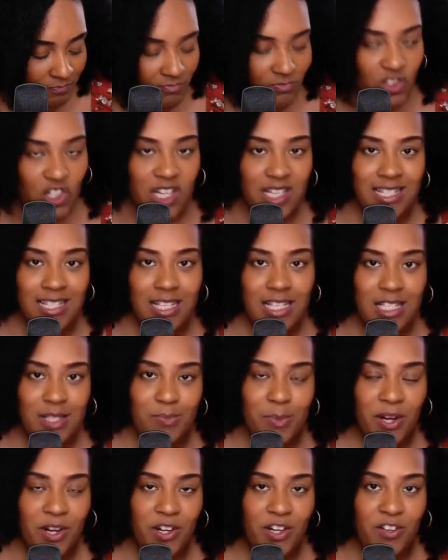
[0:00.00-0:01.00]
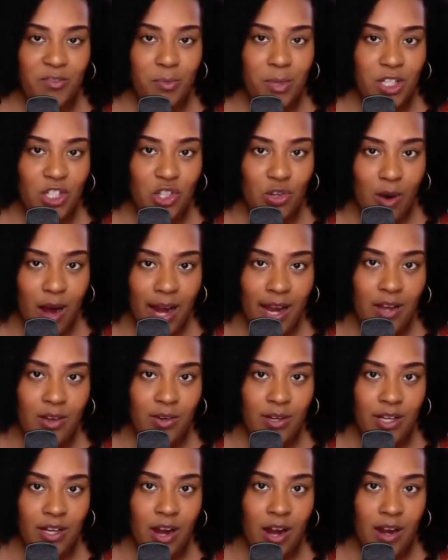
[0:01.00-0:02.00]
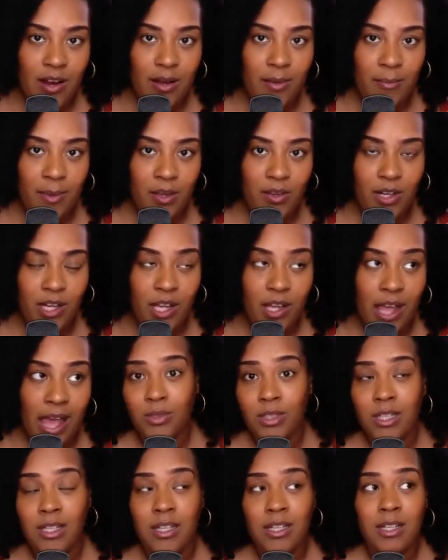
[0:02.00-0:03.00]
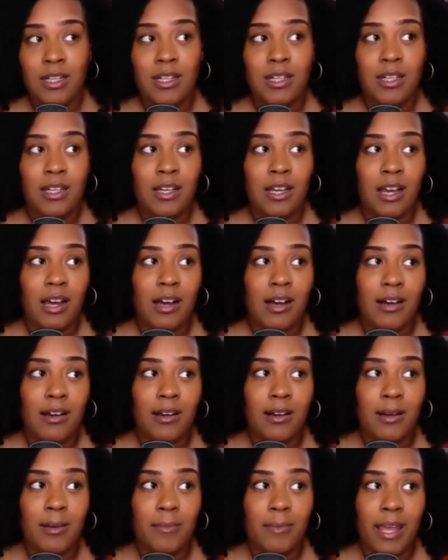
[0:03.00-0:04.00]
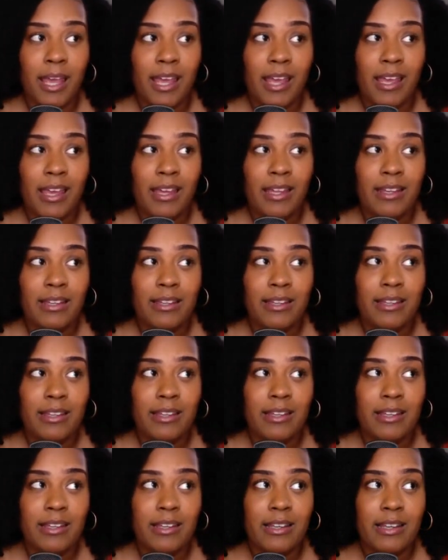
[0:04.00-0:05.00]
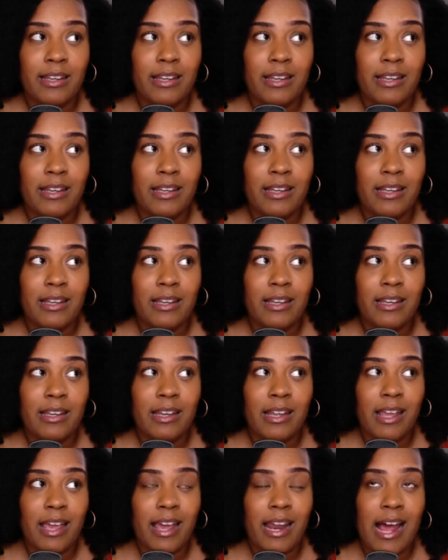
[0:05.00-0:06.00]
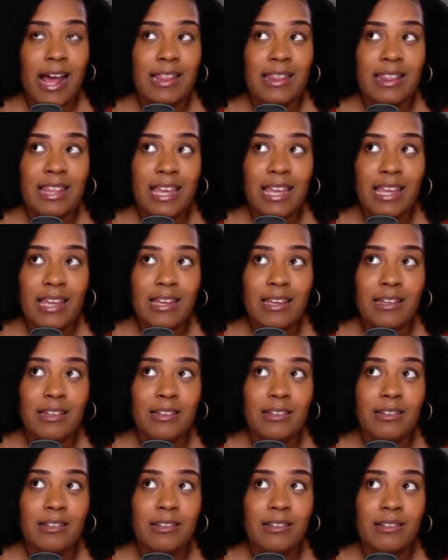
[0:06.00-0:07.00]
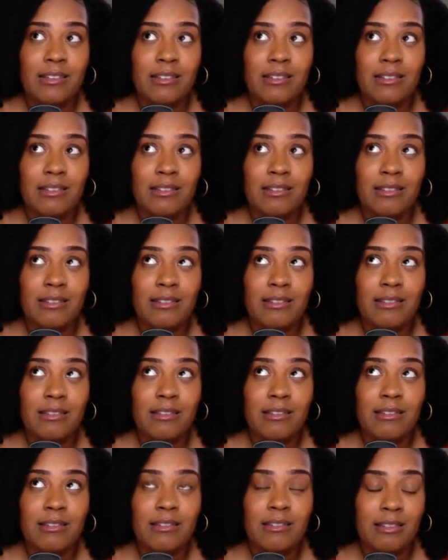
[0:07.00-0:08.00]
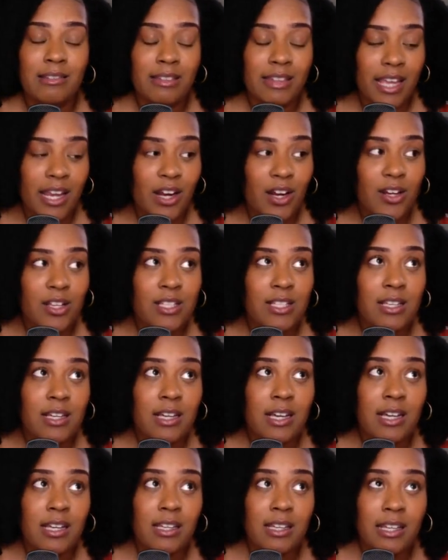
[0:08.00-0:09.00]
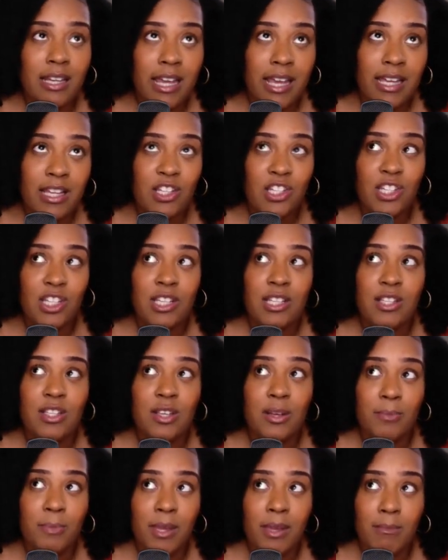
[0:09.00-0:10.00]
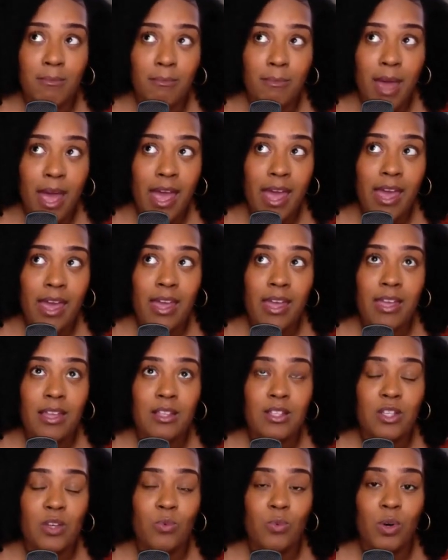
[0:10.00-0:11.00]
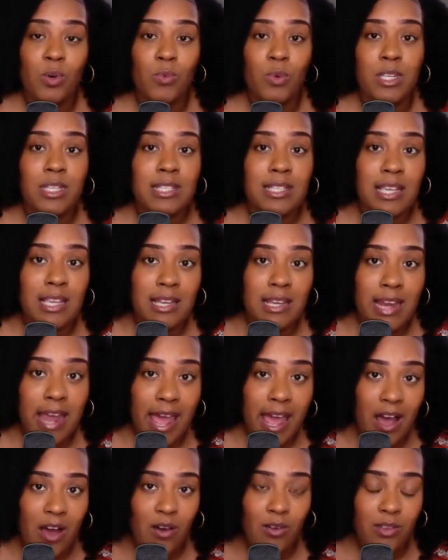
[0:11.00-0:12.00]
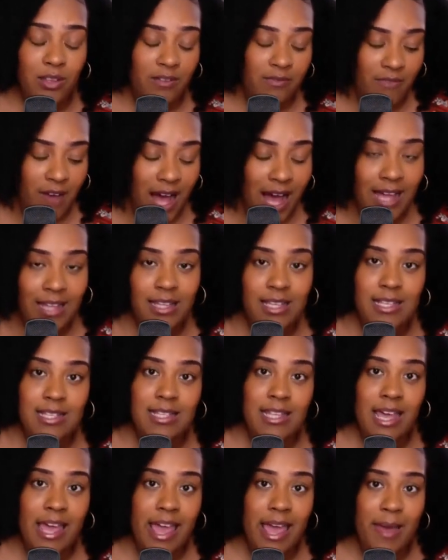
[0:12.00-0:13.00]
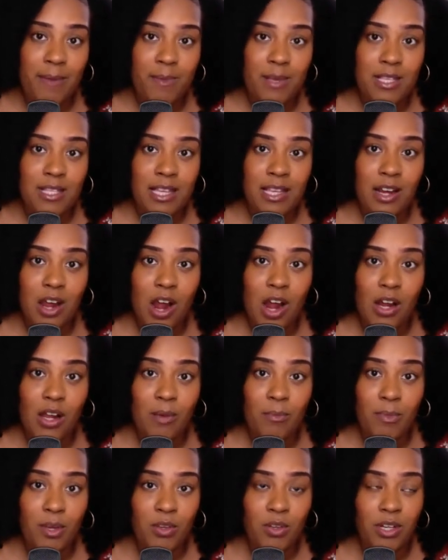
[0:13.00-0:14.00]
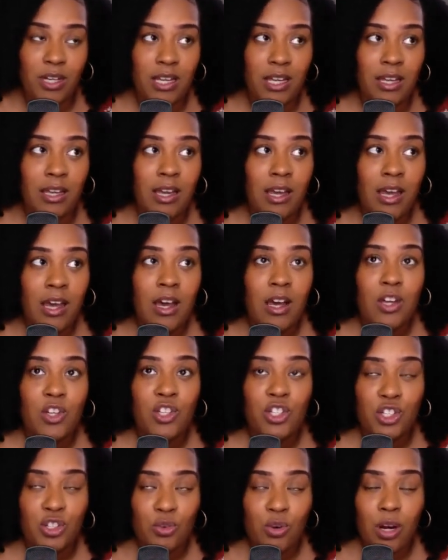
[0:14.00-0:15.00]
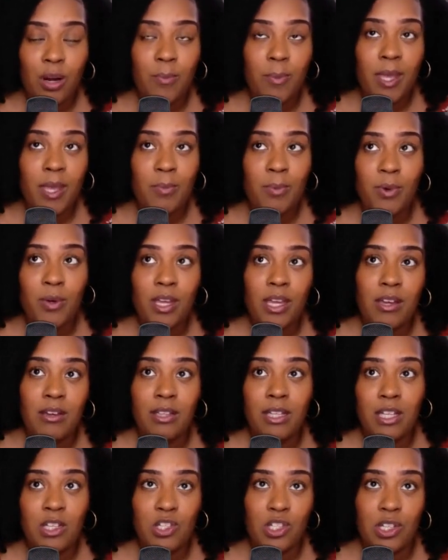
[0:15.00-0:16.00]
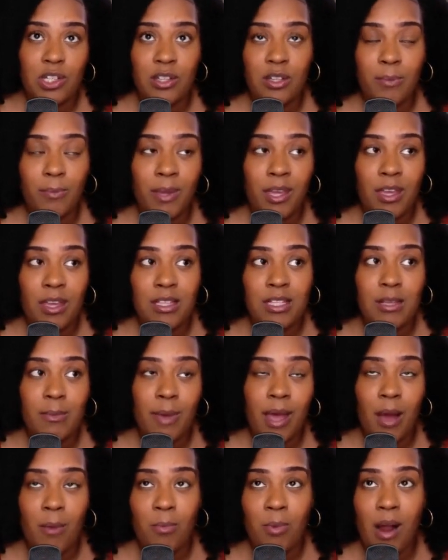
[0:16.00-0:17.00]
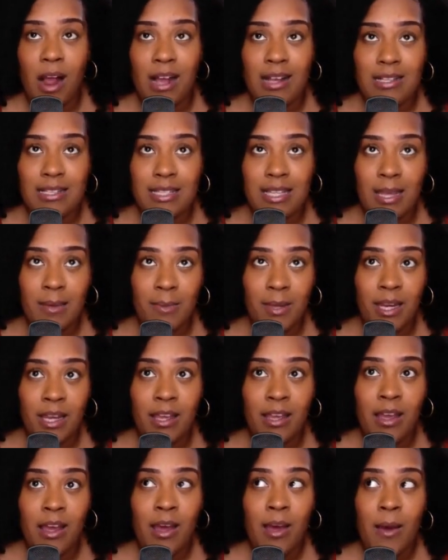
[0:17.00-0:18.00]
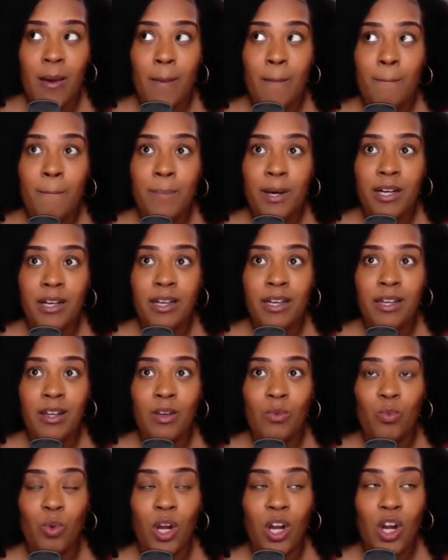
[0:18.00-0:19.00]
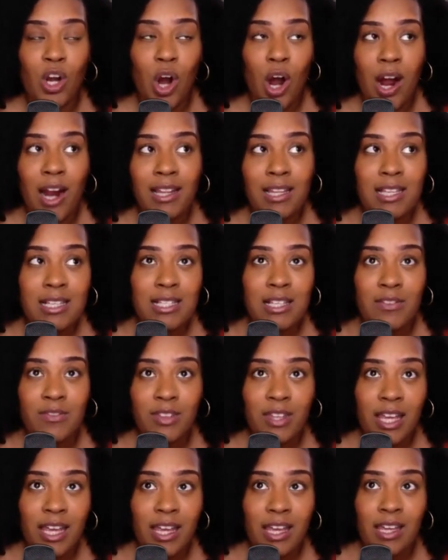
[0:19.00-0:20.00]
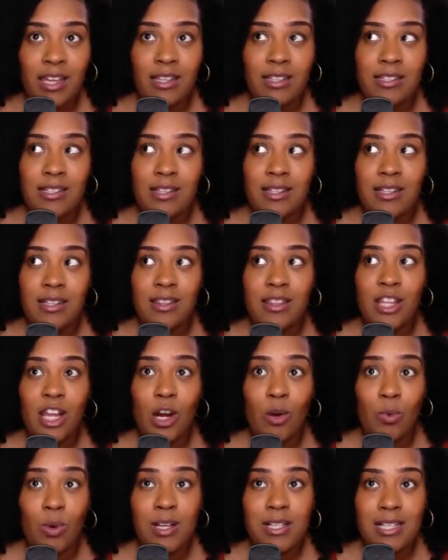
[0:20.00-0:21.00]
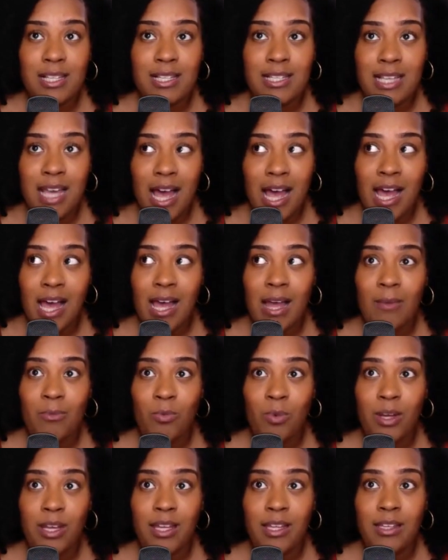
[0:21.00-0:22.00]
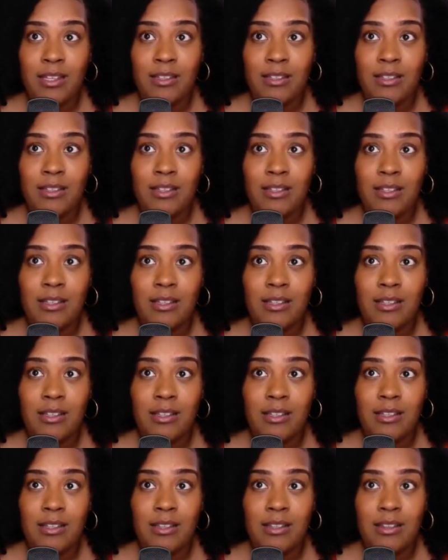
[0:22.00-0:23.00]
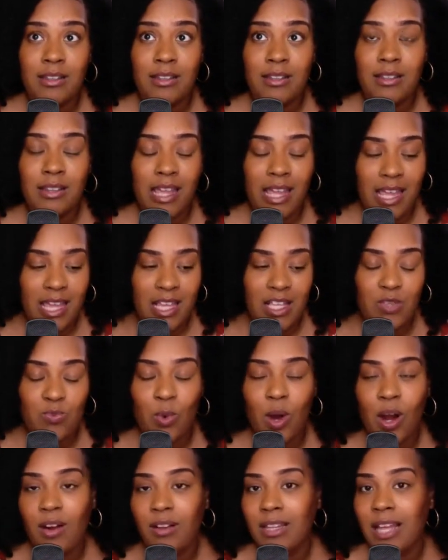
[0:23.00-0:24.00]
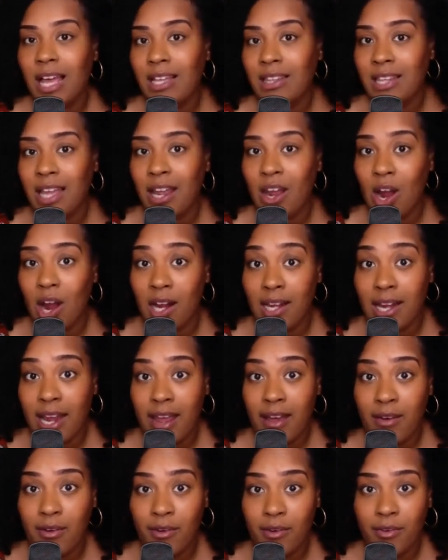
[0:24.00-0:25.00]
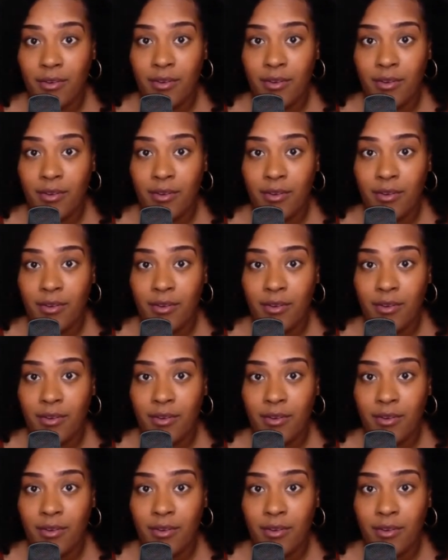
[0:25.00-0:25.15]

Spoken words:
just this spirit of betrayal in our community. And I think there's a connection to be made to what we see now, the violence that happens in our community. Sure, people kill each other. It's about proximity. But regardless of that, there was a time when things weren't like they are now.